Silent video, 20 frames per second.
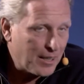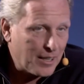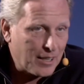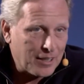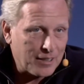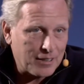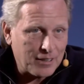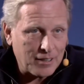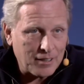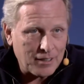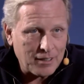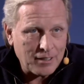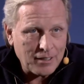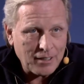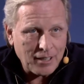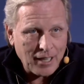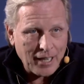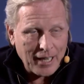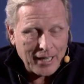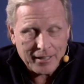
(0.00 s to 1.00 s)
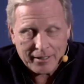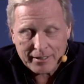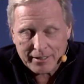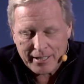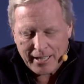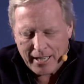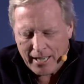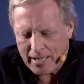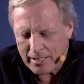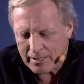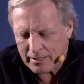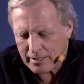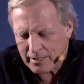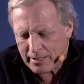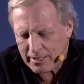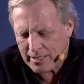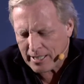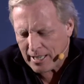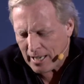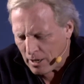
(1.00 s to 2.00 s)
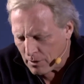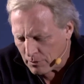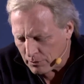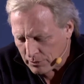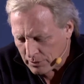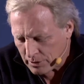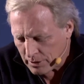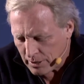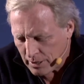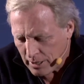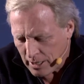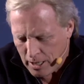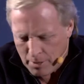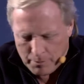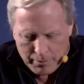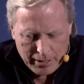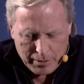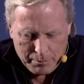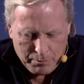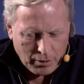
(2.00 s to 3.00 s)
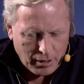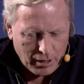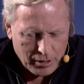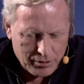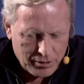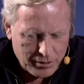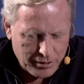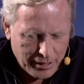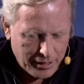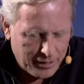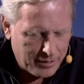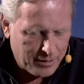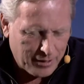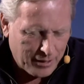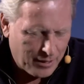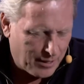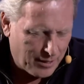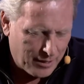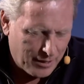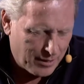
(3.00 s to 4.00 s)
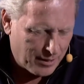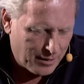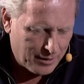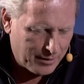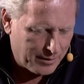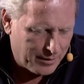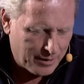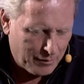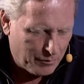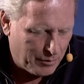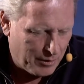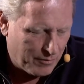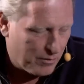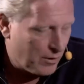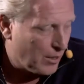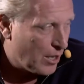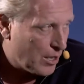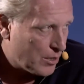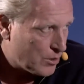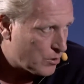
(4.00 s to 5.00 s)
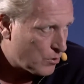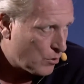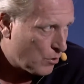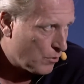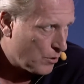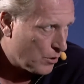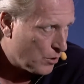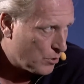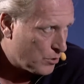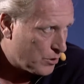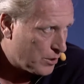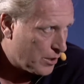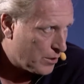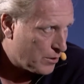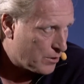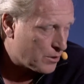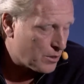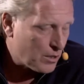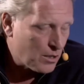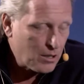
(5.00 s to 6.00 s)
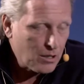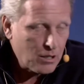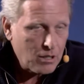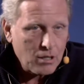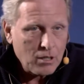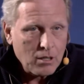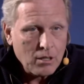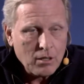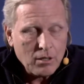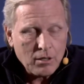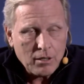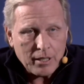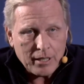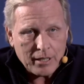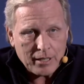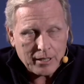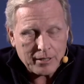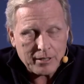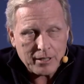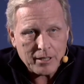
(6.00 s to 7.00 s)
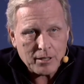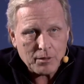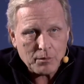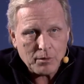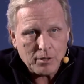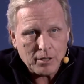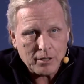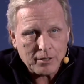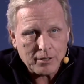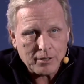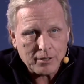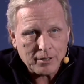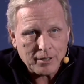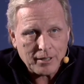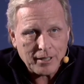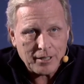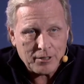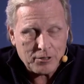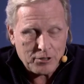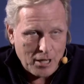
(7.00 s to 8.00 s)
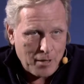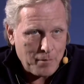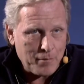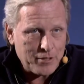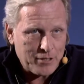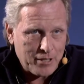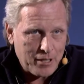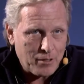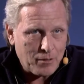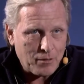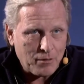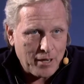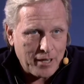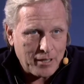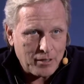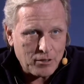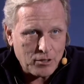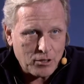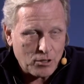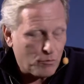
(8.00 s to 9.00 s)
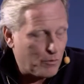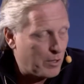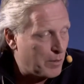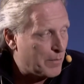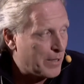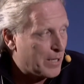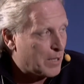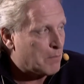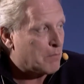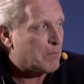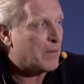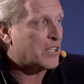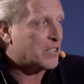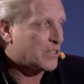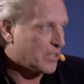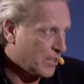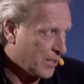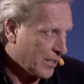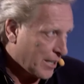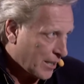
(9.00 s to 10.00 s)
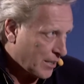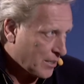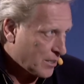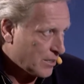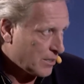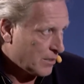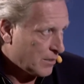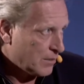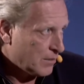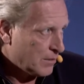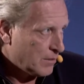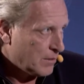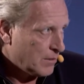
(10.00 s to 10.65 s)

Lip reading: And I can't count how many pots that we've lost over those years. And I tell you what, and Jamie said it right, we made a mess of things.